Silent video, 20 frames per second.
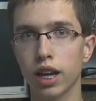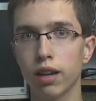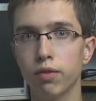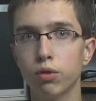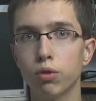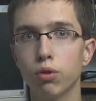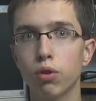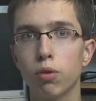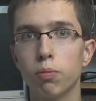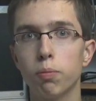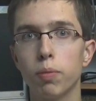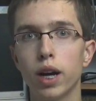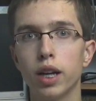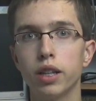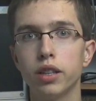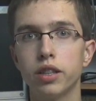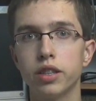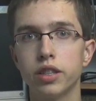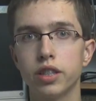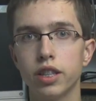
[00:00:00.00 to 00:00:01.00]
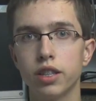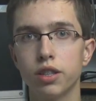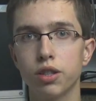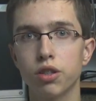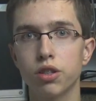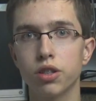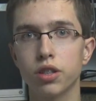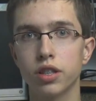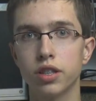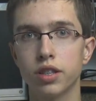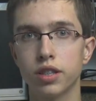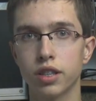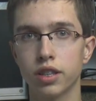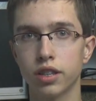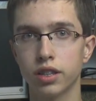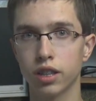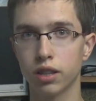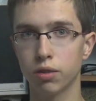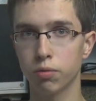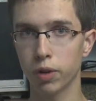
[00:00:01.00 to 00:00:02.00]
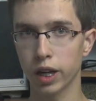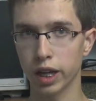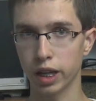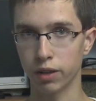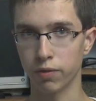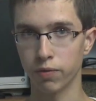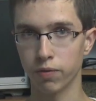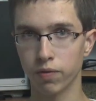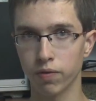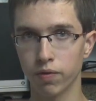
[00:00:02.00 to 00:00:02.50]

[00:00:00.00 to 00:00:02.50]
have to combine resistors in certain way.